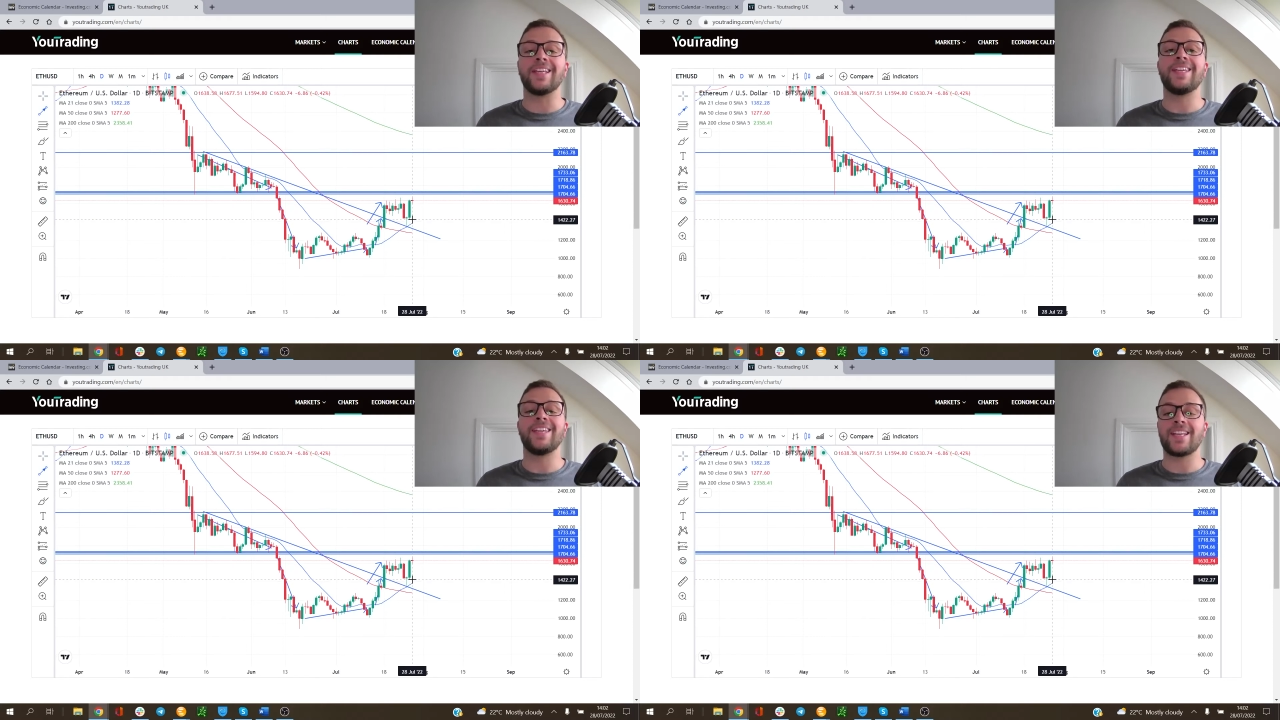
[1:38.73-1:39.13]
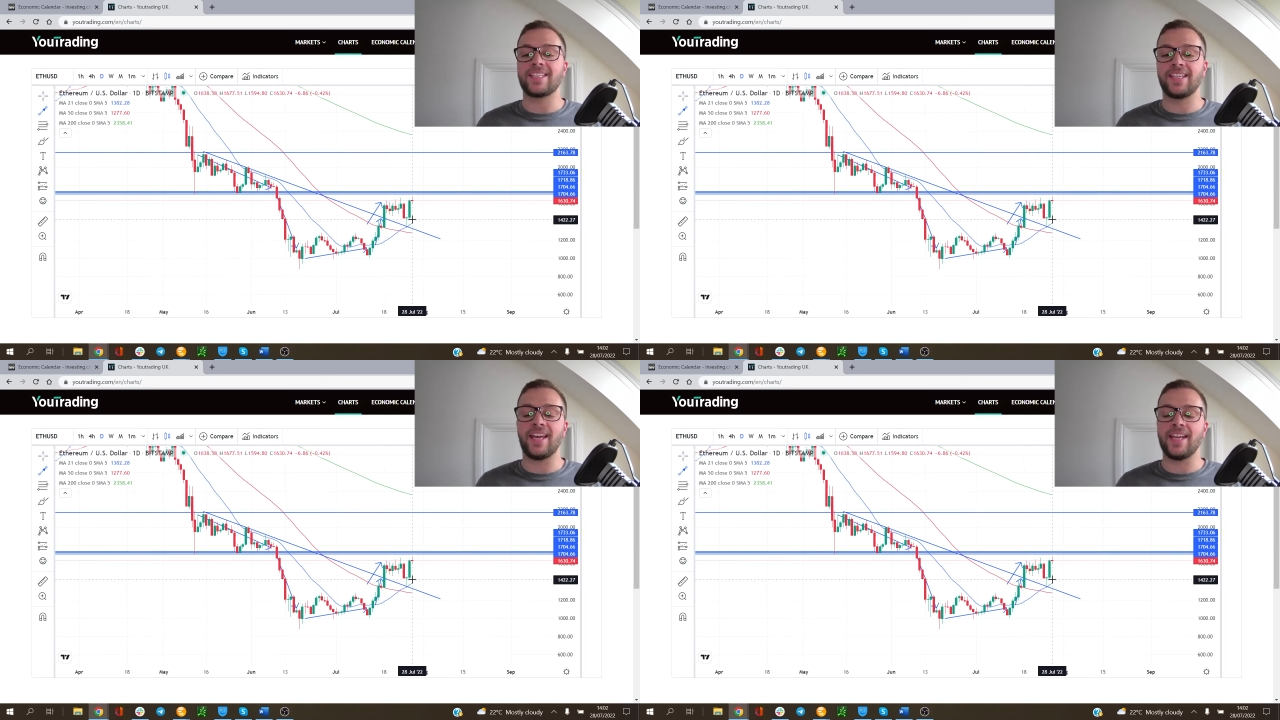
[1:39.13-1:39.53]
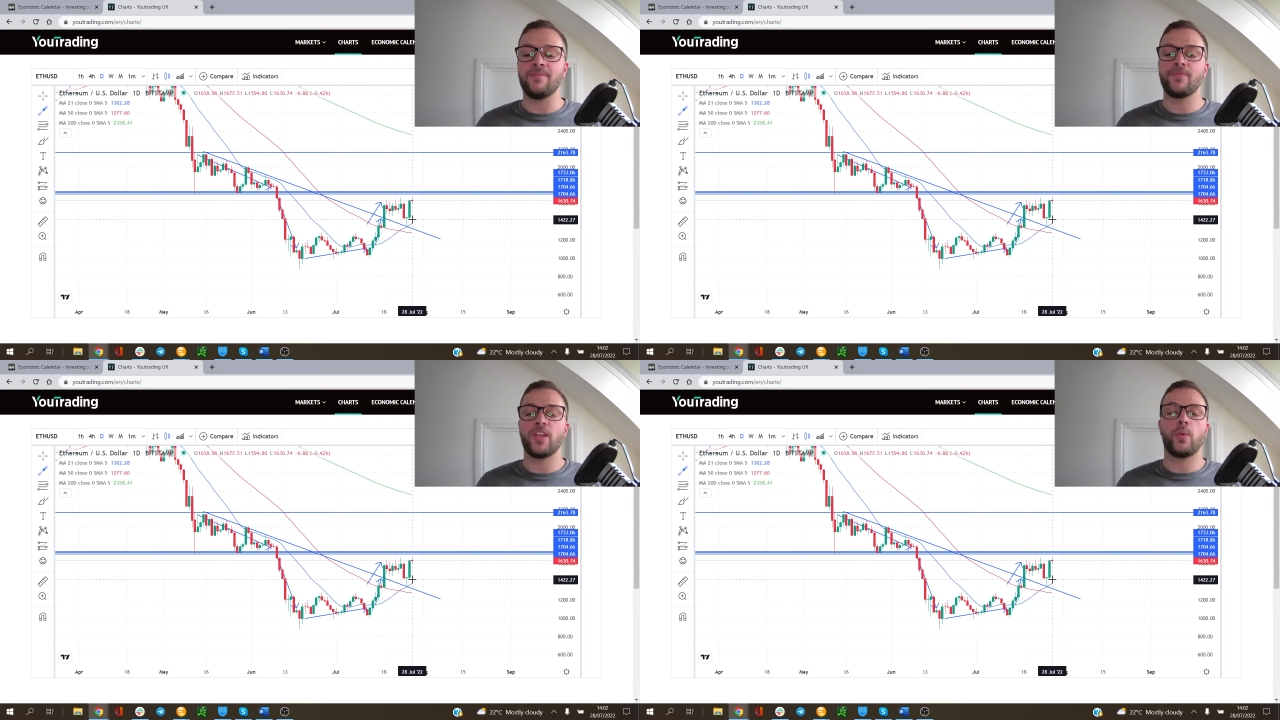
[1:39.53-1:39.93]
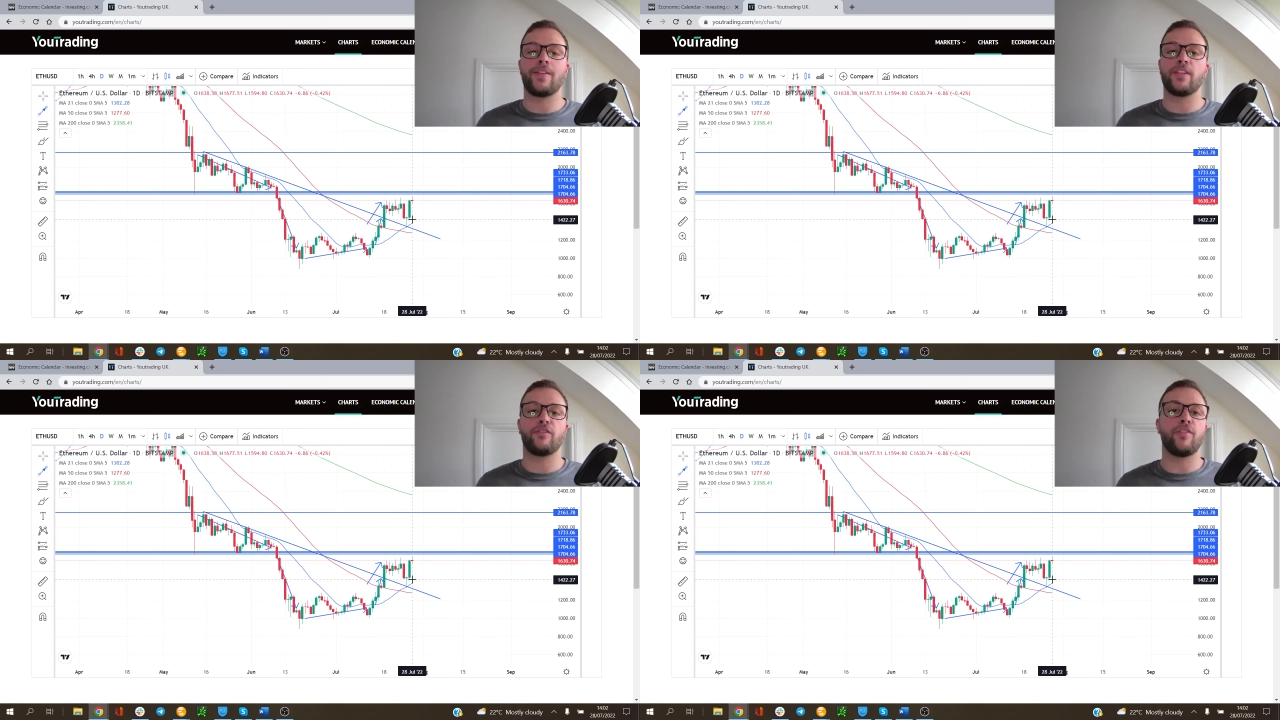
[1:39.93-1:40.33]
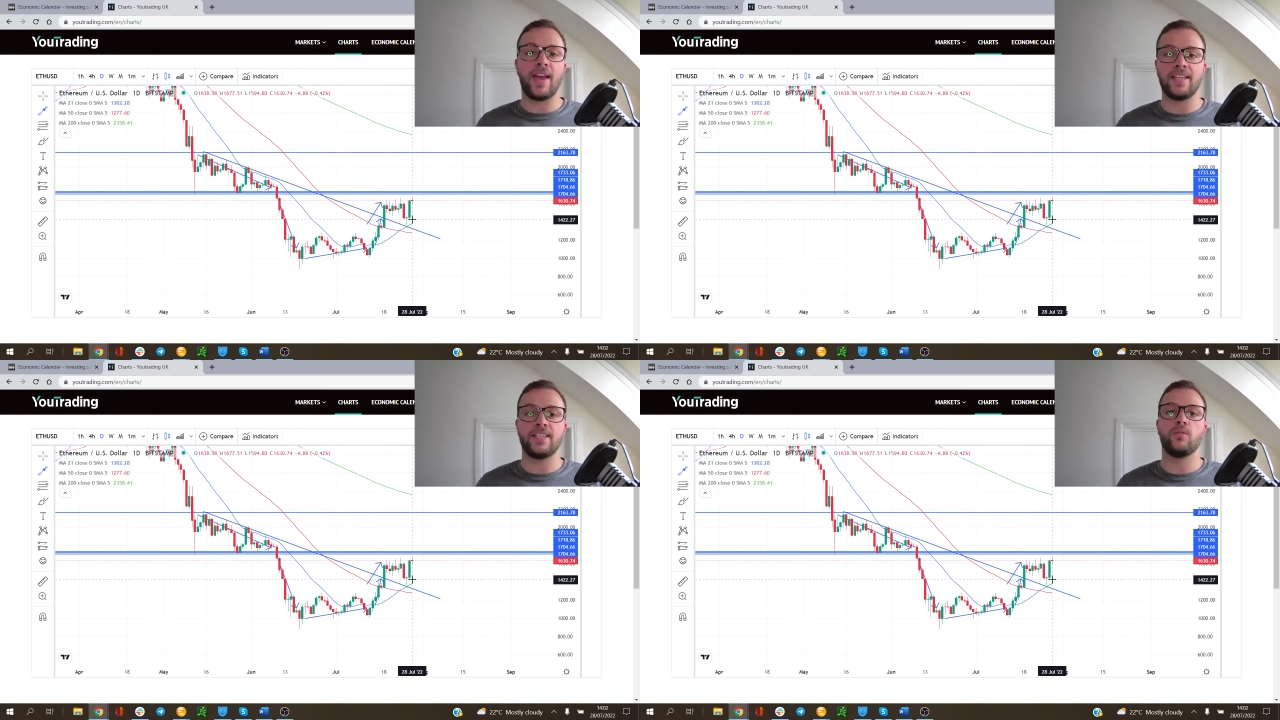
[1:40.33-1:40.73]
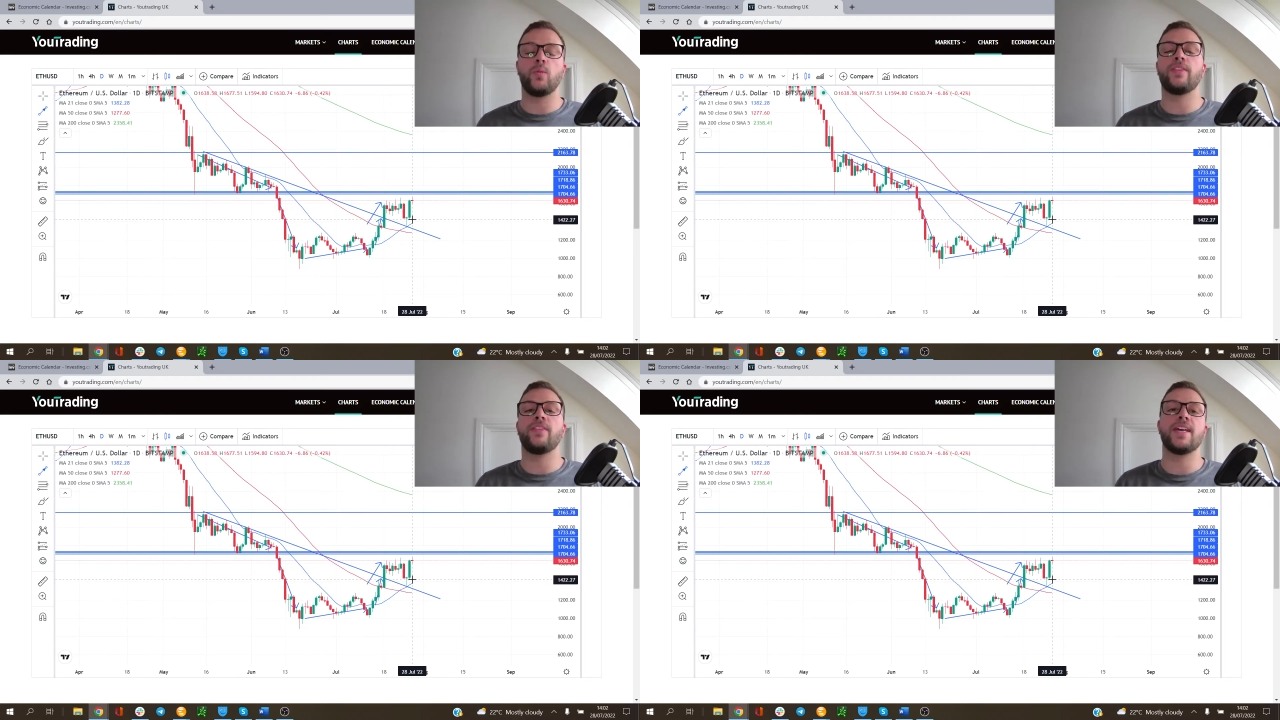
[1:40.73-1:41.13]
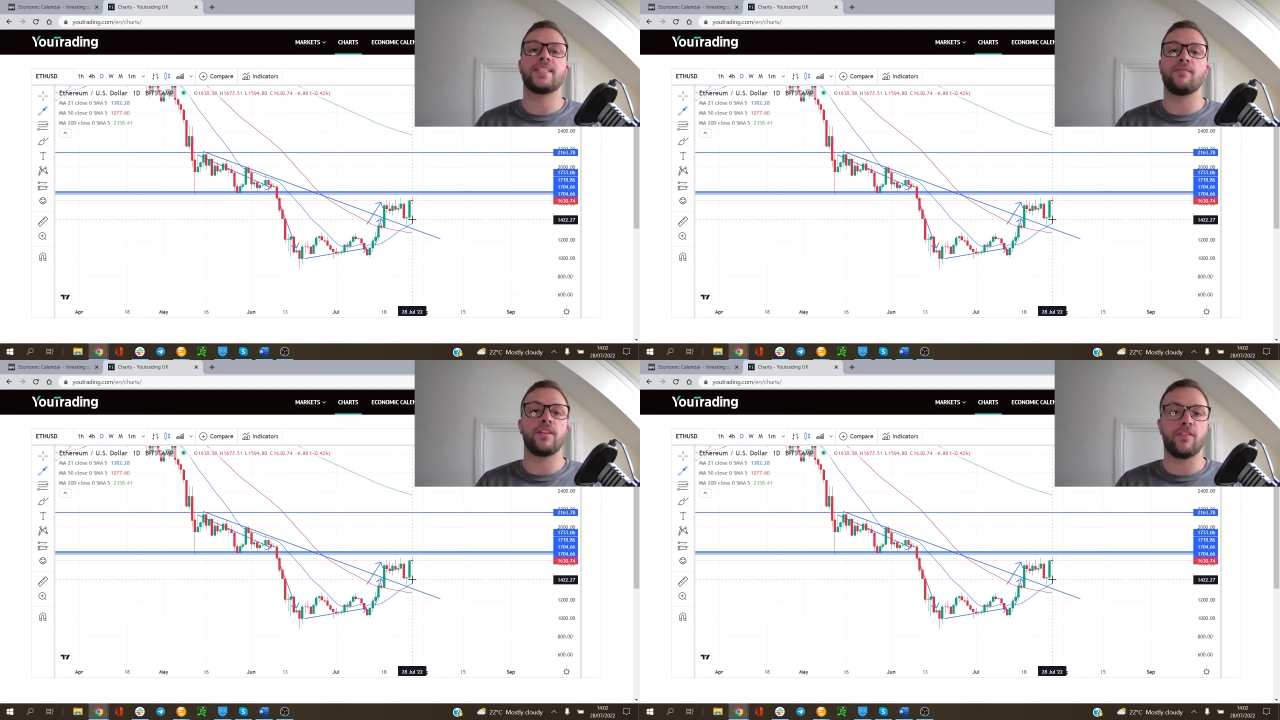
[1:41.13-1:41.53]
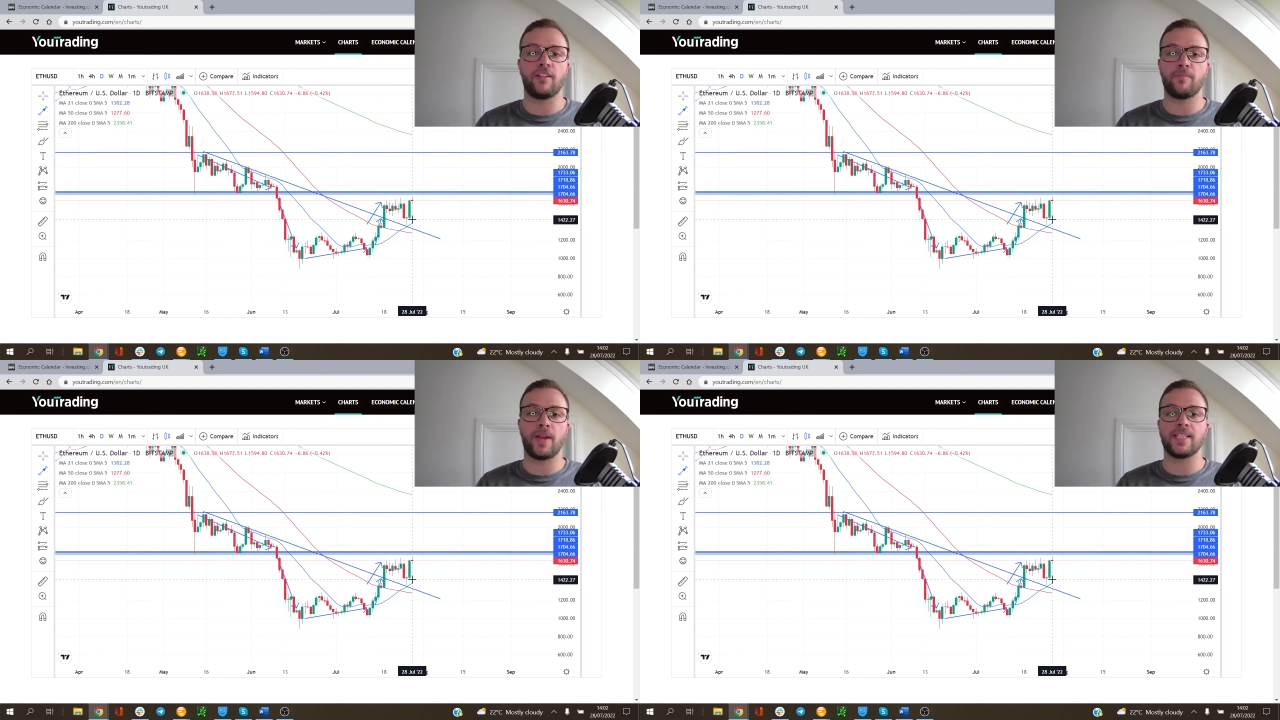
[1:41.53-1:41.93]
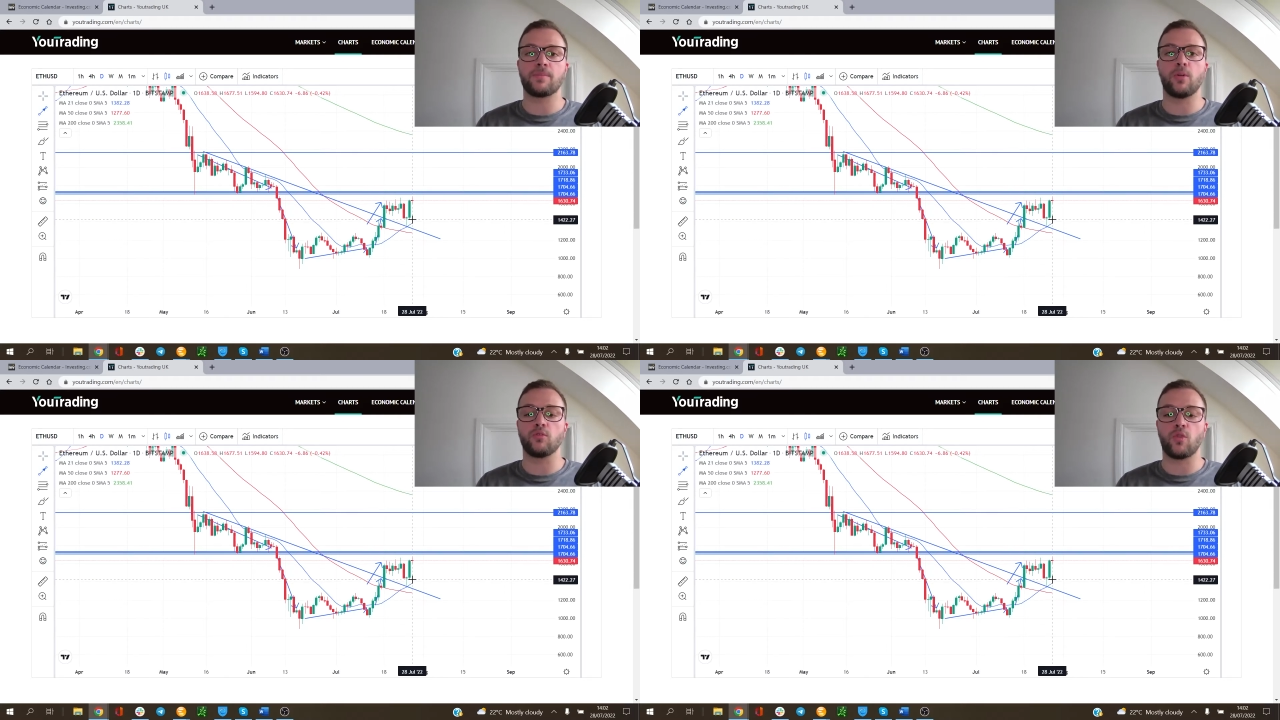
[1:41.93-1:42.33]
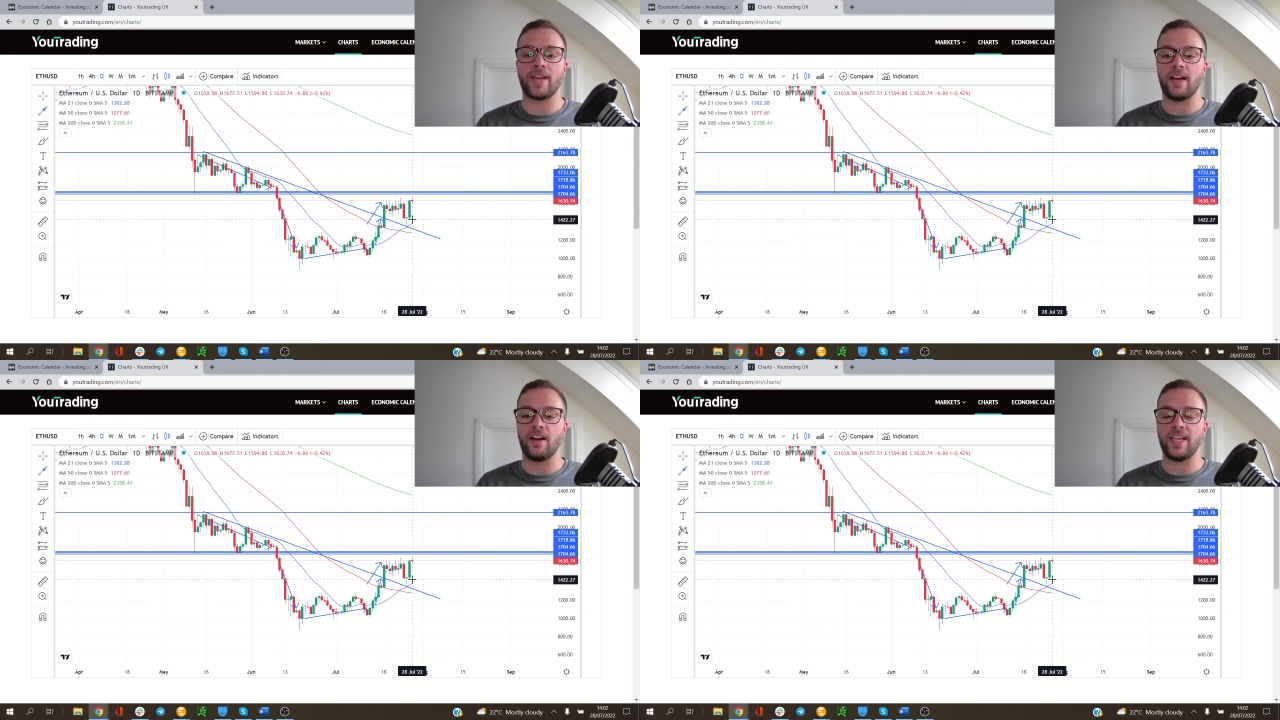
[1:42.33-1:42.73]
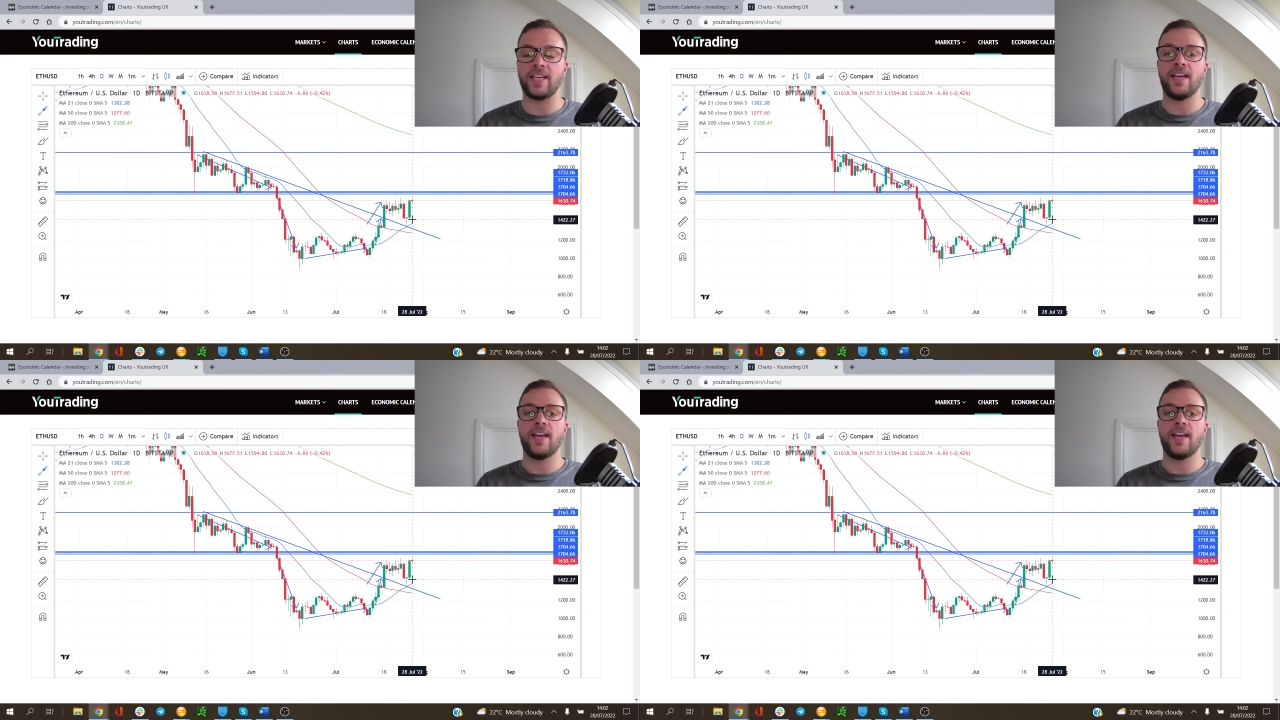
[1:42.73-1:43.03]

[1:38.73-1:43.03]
yesterday we had the Fed with their 75 basis point rate hike,